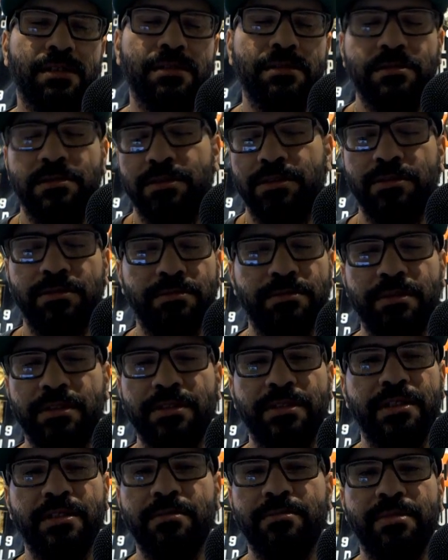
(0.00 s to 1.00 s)
So they're
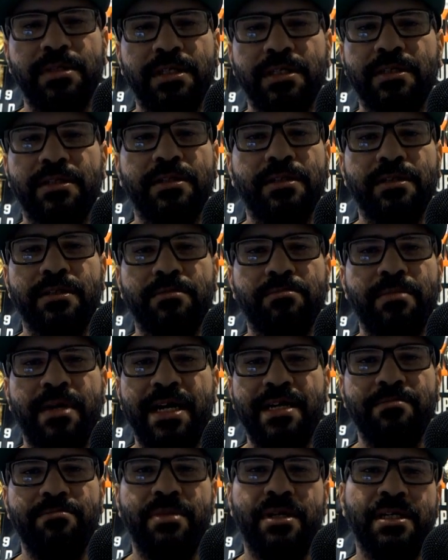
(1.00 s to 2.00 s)
going to be
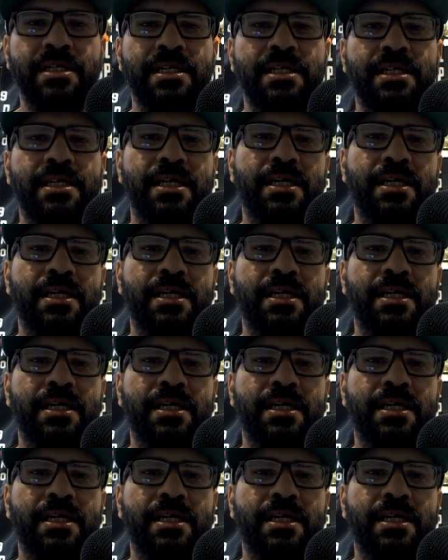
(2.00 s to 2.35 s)
Bad Bunny,